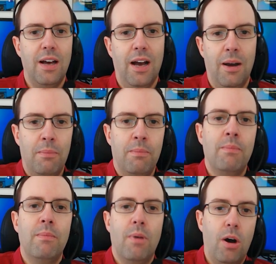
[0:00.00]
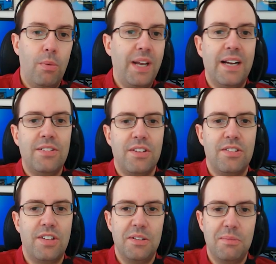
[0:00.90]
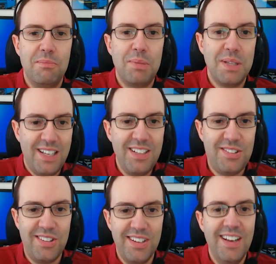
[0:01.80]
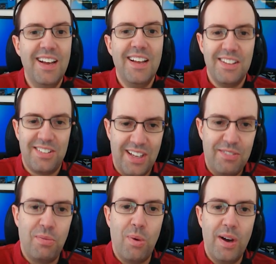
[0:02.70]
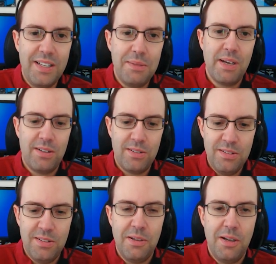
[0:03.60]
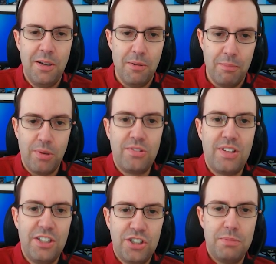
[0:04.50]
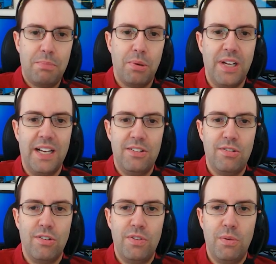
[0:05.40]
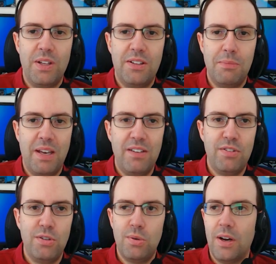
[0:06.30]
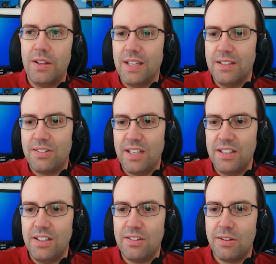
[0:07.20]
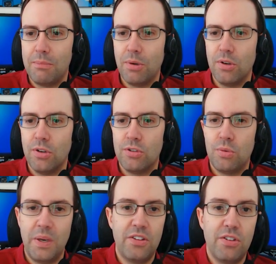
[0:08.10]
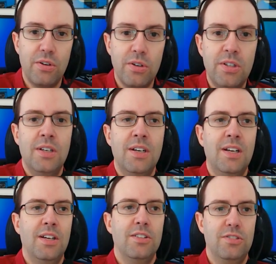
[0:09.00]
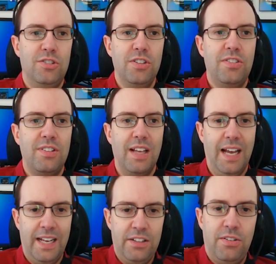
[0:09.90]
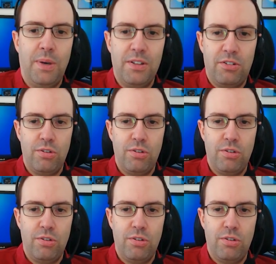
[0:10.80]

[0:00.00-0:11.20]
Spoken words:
All we ask is that please send one email per station per date. So if you went to Bayview on, let's say, December 23rd, and then you went